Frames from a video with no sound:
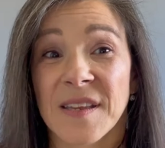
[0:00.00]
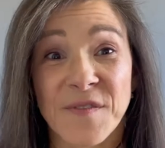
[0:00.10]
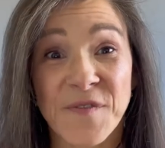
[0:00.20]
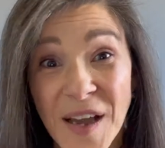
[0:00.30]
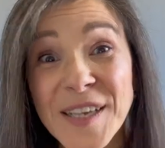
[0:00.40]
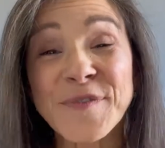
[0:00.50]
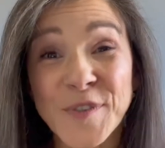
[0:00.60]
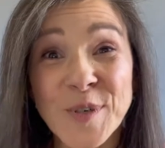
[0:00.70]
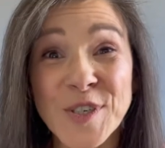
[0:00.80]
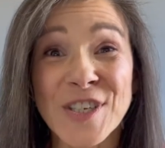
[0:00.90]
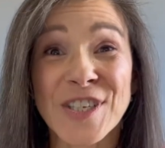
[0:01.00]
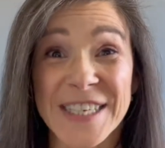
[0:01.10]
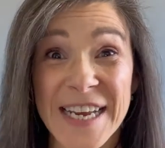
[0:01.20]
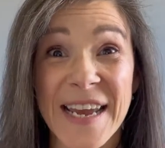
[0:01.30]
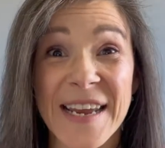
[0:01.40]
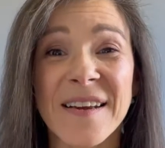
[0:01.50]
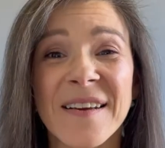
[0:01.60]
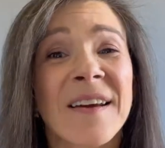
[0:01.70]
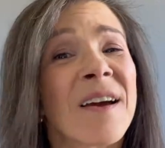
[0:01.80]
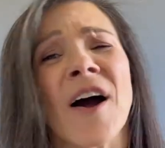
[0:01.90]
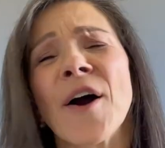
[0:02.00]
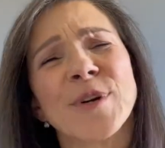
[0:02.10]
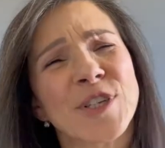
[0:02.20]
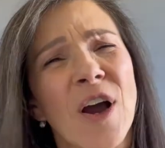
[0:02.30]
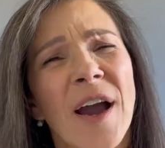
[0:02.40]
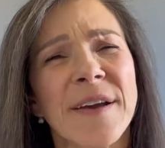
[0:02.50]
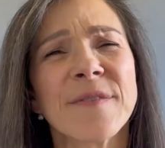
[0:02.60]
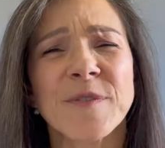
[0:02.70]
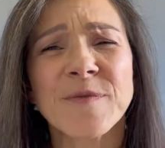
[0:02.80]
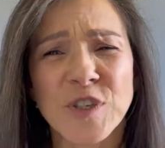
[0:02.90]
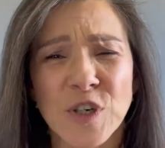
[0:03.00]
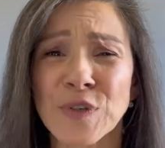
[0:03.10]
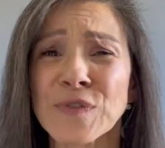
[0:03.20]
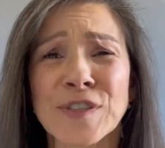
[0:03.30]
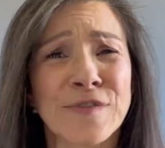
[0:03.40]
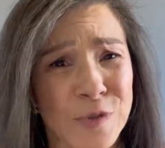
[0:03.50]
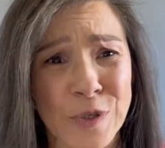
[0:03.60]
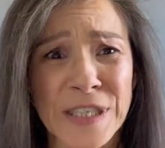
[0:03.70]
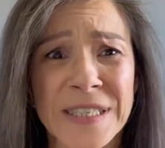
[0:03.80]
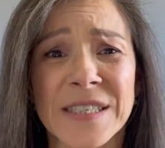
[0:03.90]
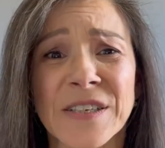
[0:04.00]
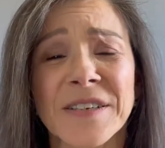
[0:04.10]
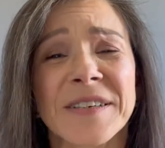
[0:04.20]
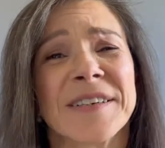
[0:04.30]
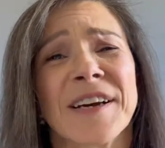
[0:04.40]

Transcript: Fast forward to today, I retired from photography 4 years ago.